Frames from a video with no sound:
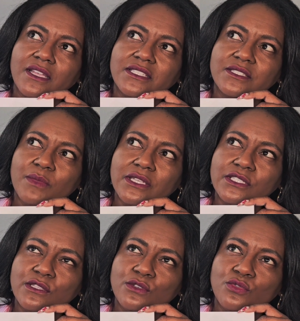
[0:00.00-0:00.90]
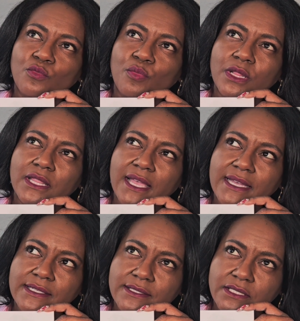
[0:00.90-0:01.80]
it smells a little
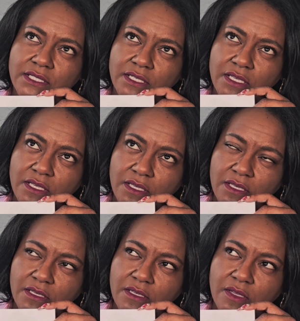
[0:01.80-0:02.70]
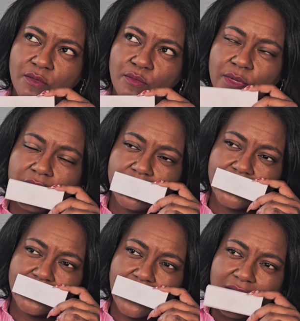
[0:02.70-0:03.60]
plasticky, but
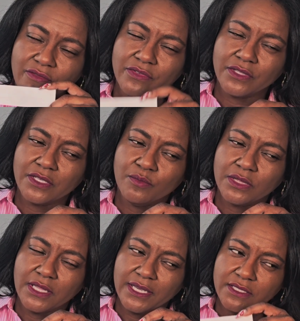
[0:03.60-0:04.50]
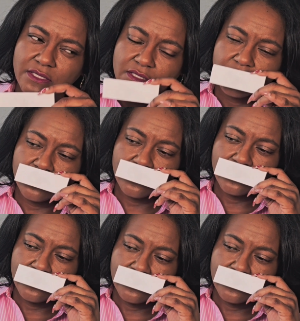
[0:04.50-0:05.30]
it's not really plastic.